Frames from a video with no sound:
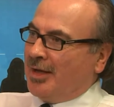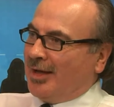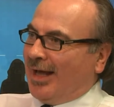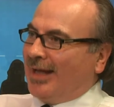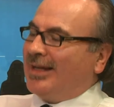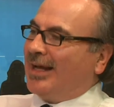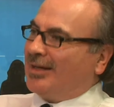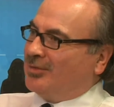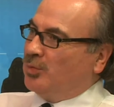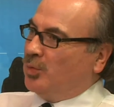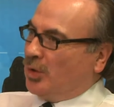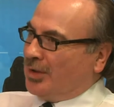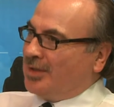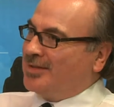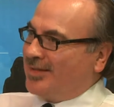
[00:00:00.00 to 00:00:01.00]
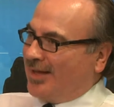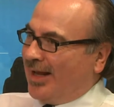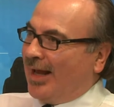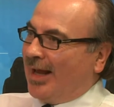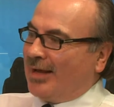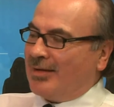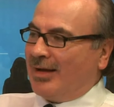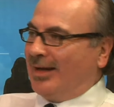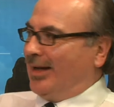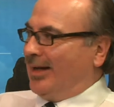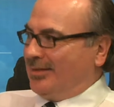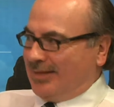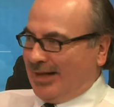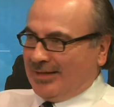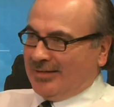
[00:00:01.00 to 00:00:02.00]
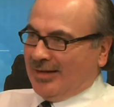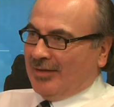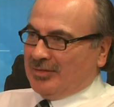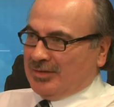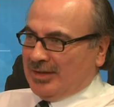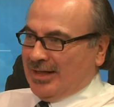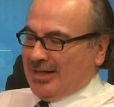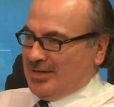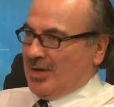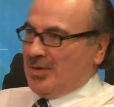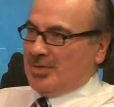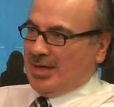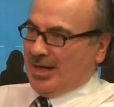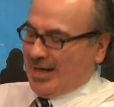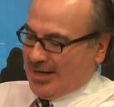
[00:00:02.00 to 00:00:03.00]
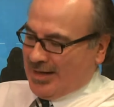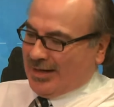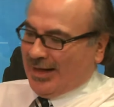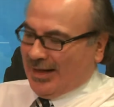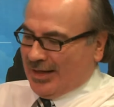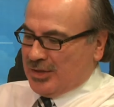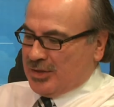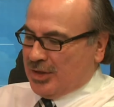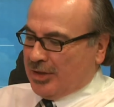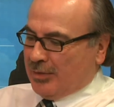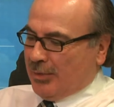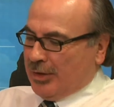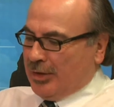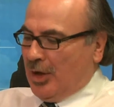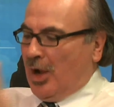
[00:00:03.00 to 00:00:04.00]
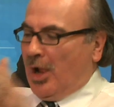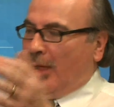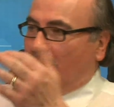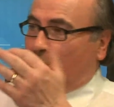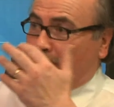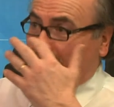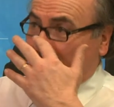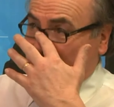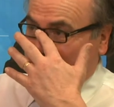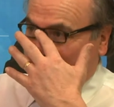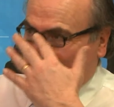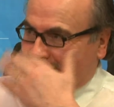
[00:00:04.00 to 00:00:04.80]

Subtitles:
And that's one thing, and that's obviously totally illegitimate. But